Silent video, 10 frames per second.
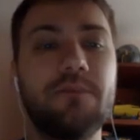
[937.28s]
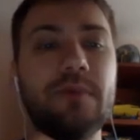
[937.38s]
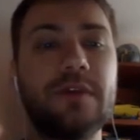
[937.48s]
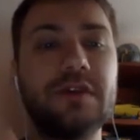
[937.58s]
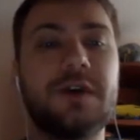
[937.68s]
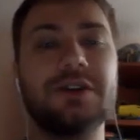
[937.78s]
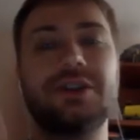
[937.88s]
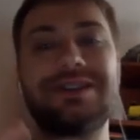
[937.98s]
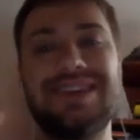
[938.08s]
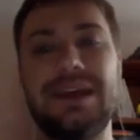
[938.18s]
this
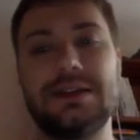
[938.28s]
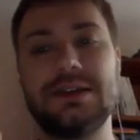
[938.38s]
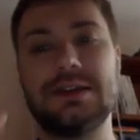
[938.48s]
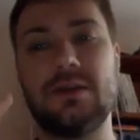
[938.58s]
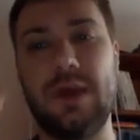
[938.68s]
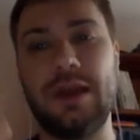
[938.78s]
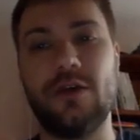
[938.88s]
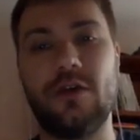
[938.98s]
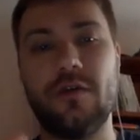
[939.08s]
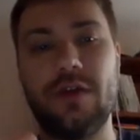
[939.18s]
function takes the
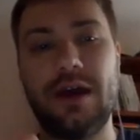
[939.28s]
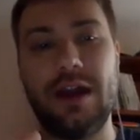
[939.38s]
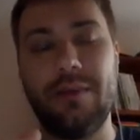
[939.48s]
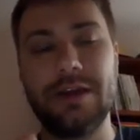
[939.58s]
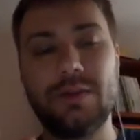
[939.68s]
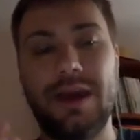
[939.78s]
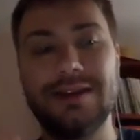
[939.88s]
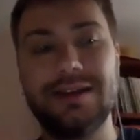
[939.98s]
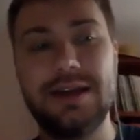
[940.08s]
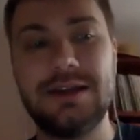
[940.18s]
value of the element we are
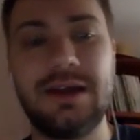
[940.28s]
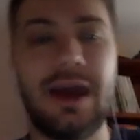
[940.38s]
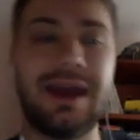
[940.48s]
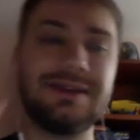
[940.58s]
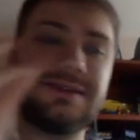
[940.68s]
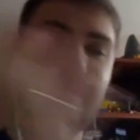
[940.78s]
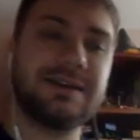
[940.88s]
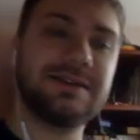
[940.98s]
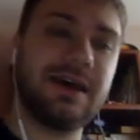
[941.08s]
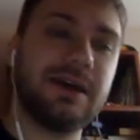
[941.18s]
deleting and
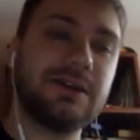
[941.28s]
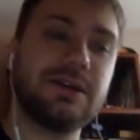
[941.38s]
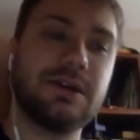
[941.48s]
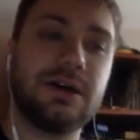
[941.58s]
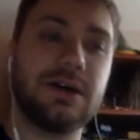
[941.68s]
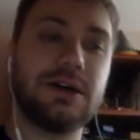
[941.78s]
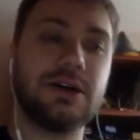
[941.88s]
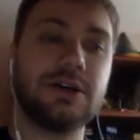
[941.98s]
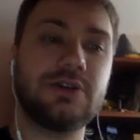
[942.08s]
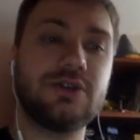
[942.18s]
assign
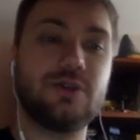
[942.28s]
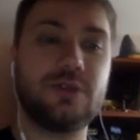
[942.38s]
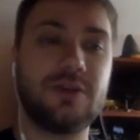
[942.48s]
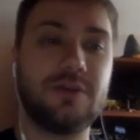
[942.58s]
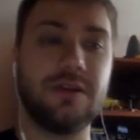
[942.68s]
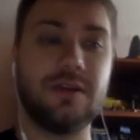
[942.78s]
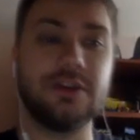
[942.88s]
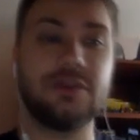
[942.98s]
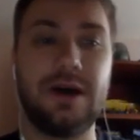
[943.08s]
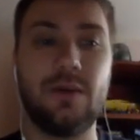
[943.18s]
to the variable.
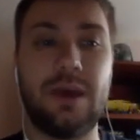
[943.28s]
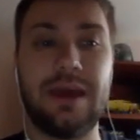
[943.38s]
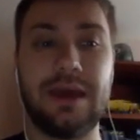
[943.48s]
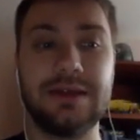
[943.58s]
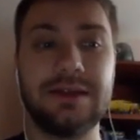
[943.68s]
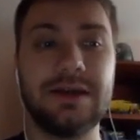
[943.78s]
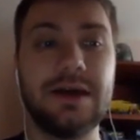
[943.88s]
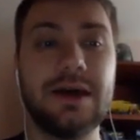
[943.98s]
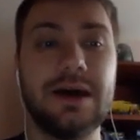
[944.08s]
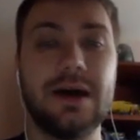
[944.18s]
That's why we are getting
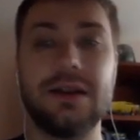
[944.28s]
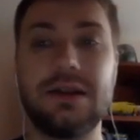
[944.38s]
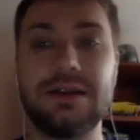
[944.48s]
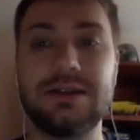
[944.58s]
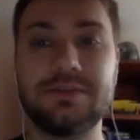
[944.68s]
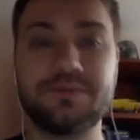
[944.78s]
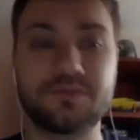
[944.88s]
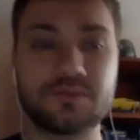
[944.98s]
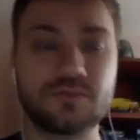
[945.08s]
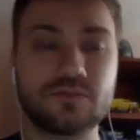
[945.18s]
this
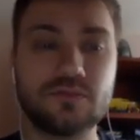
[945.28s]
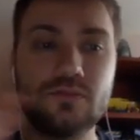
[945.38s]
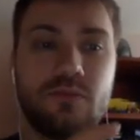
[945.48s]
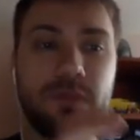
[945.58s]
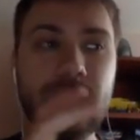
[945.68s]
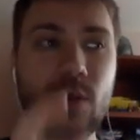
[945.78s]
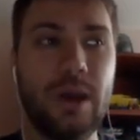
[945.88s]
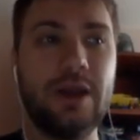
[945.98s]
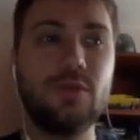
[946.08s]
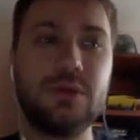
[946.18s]

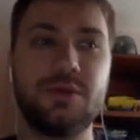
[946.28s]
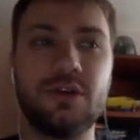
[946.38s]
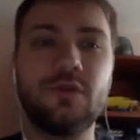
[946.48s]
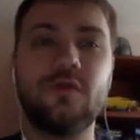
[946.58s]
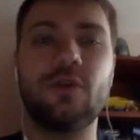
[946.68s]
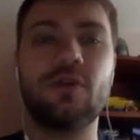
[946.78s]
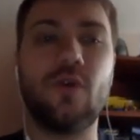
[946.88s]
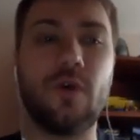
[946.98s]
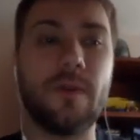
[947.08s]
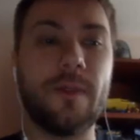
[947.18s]
value which we could work on.